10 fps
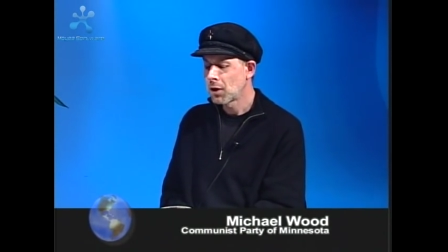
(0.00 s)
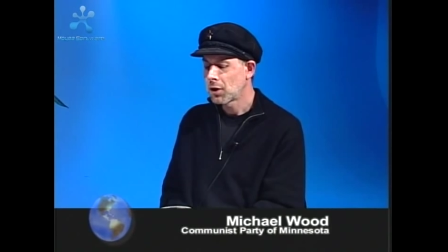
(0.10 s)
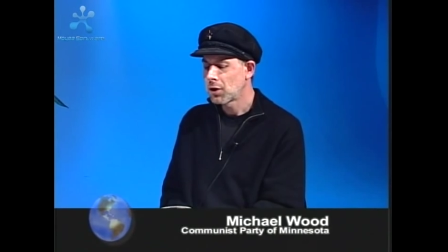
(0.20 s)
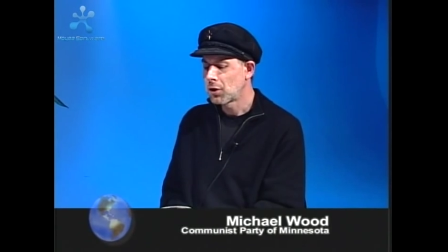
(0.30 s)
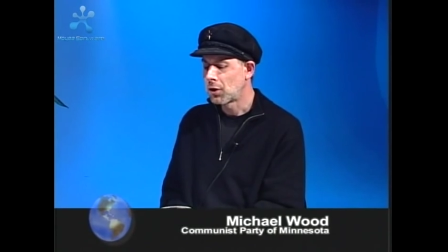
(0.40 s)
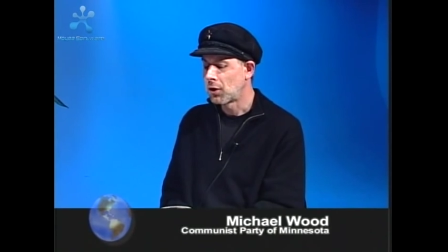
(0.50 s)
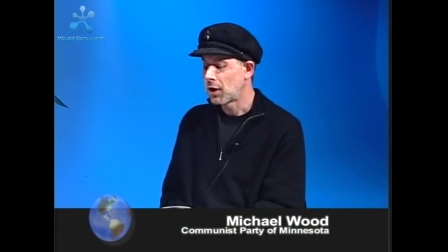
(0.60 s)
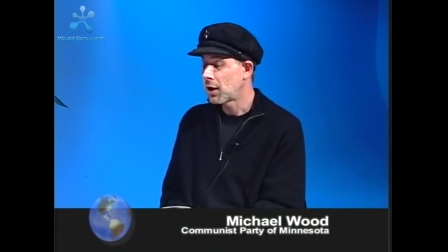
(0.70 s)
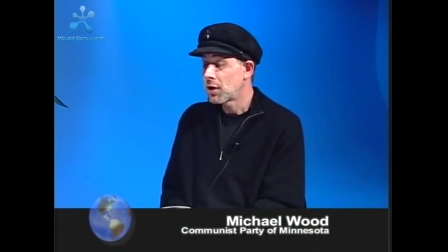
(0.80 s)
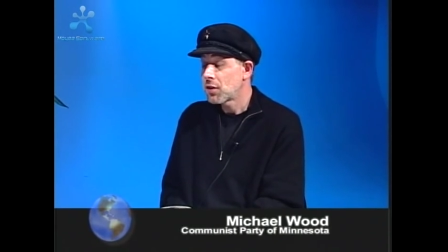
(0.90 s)
you know,
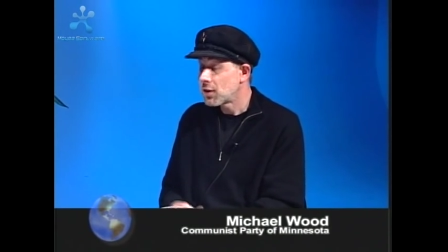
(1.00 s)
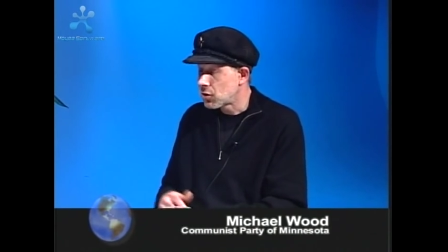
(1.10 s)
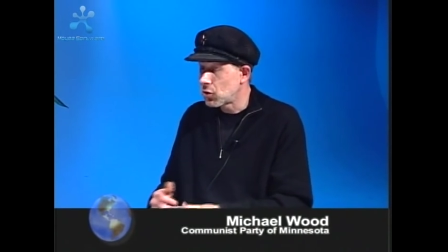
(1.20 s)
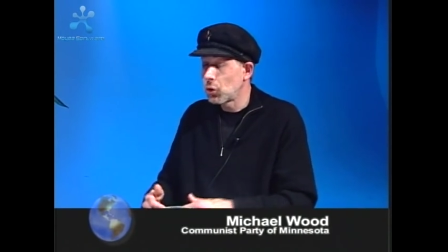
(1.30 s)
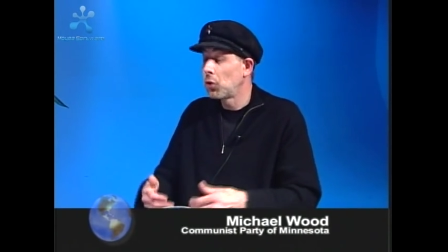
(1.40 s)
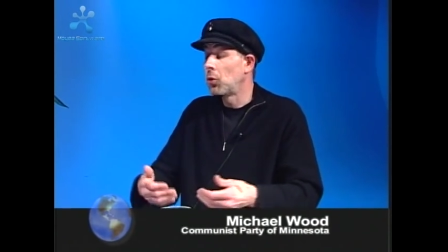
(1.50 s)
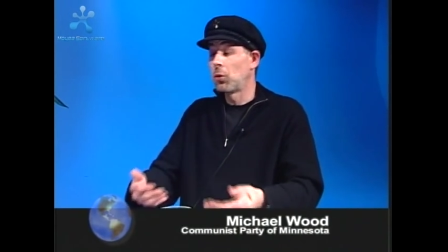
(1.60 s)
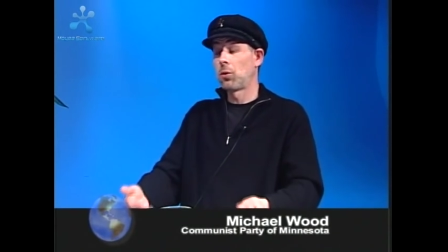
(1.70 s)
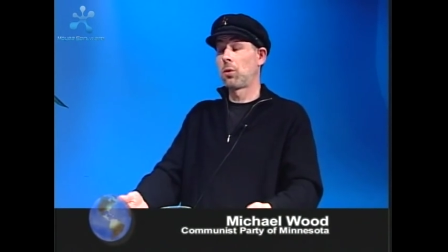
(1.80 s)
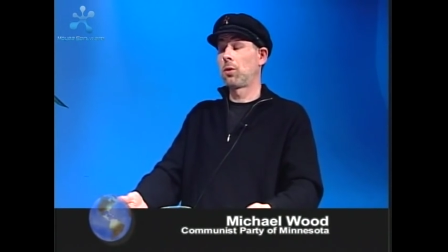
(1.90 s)
and I think
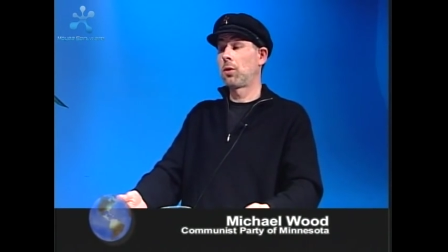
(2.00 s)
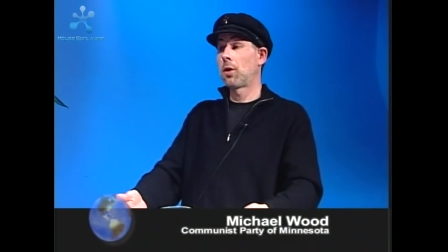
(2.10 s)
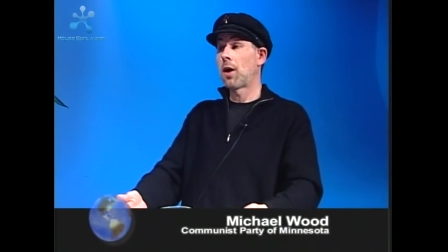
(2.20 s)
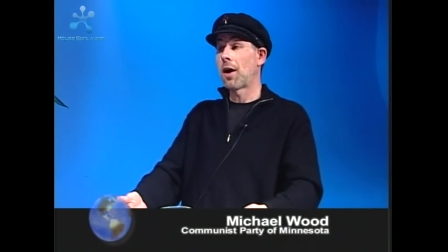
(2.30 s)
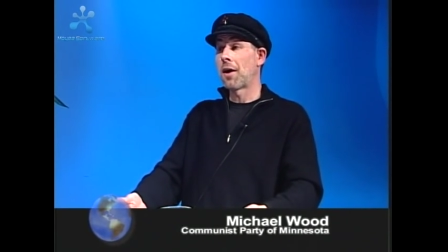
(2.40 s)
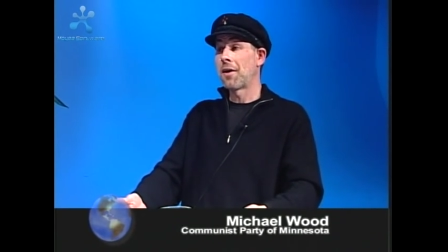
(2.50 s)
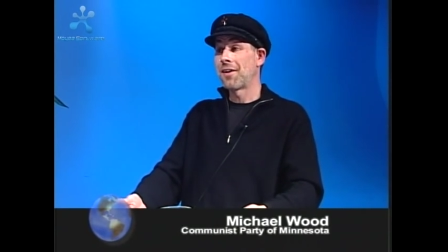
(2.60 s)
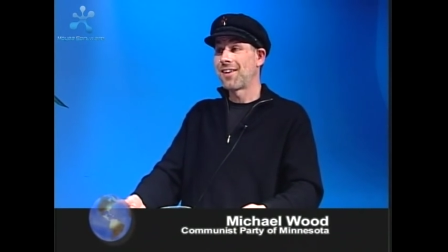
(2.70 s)
too, uh,